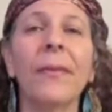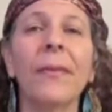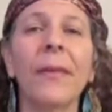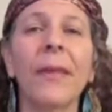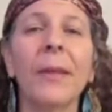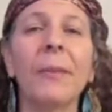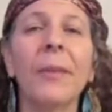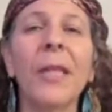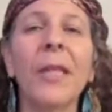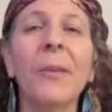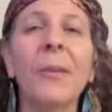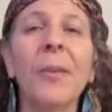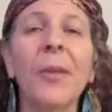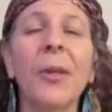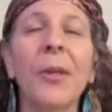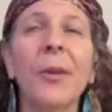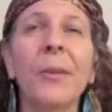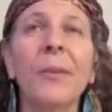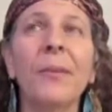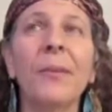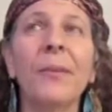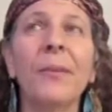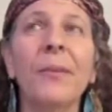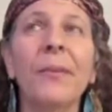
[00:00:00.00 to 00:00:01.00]
the
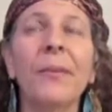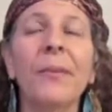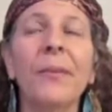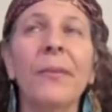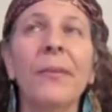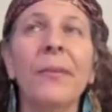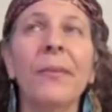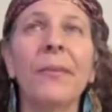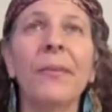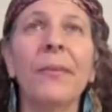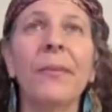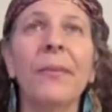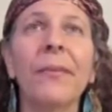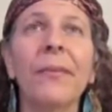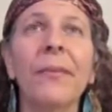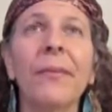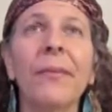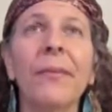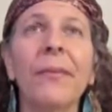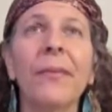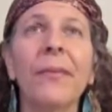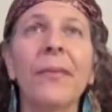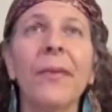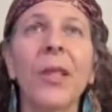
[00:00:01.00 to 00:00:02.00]
people
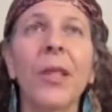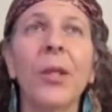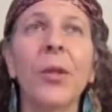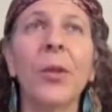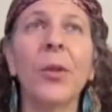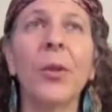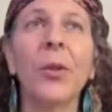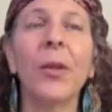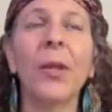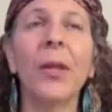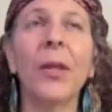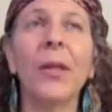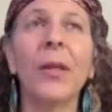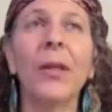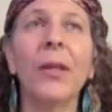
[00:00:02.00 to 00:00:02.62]
who